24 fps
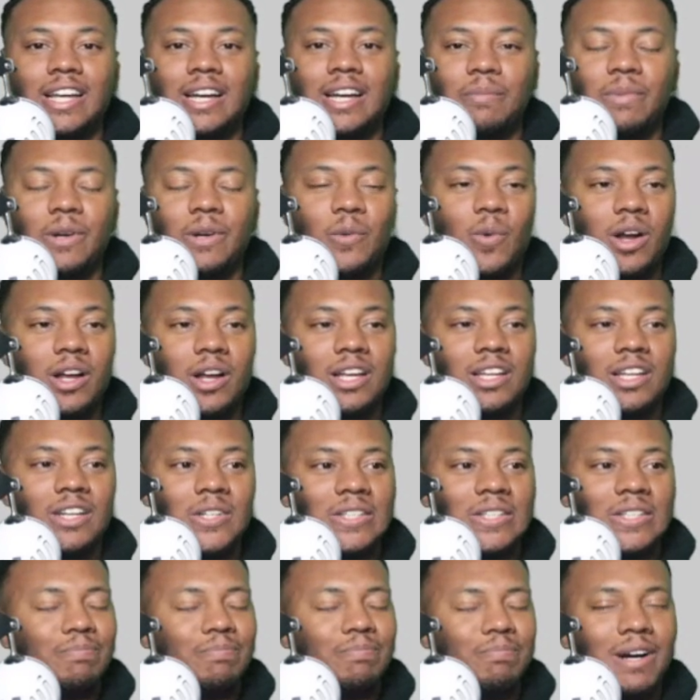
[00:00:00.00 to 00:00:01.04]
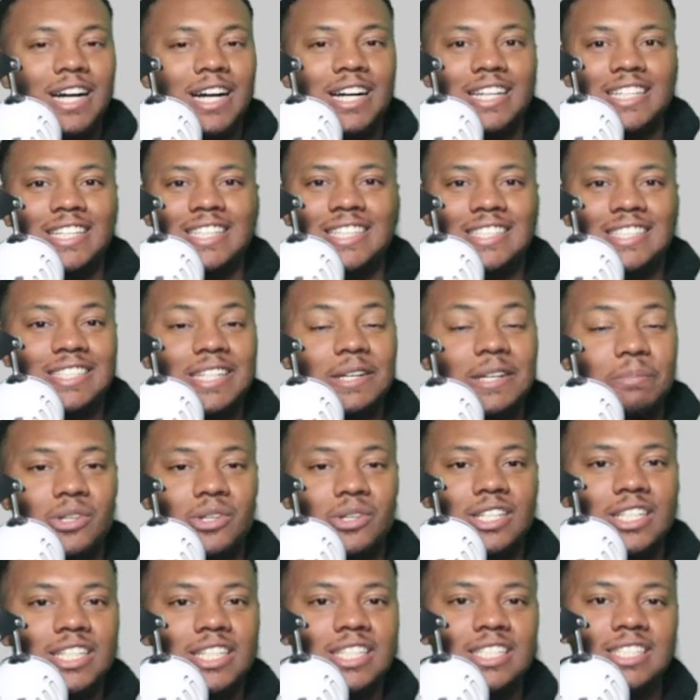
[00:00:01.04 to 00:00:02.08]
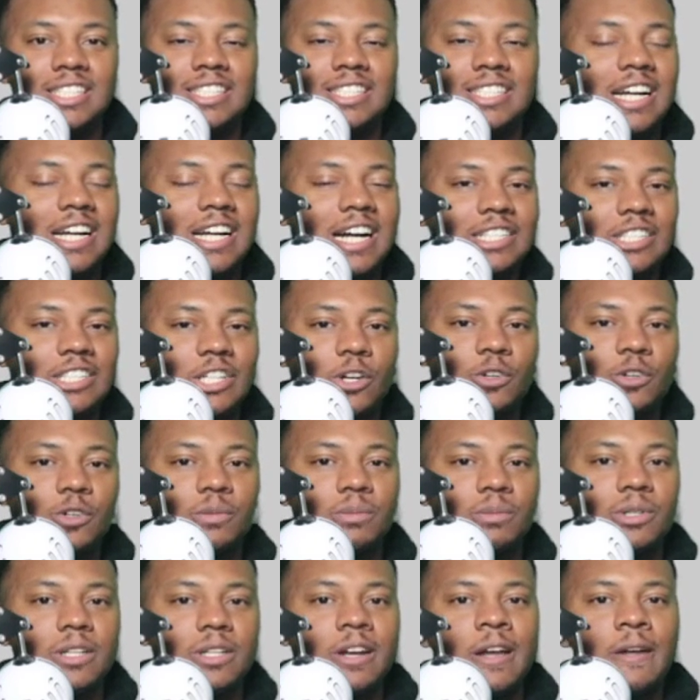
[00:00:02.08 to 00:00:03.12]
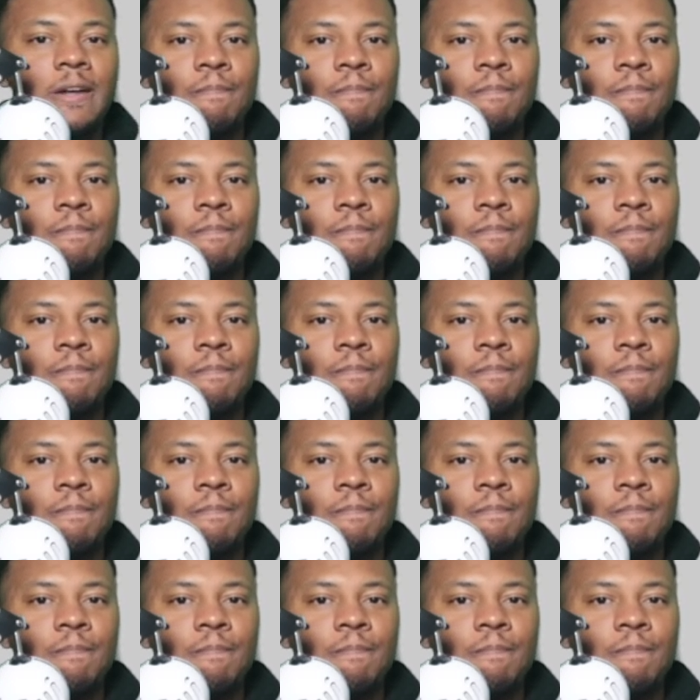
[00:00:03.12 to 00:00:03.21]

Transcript: Been working on my December list since October,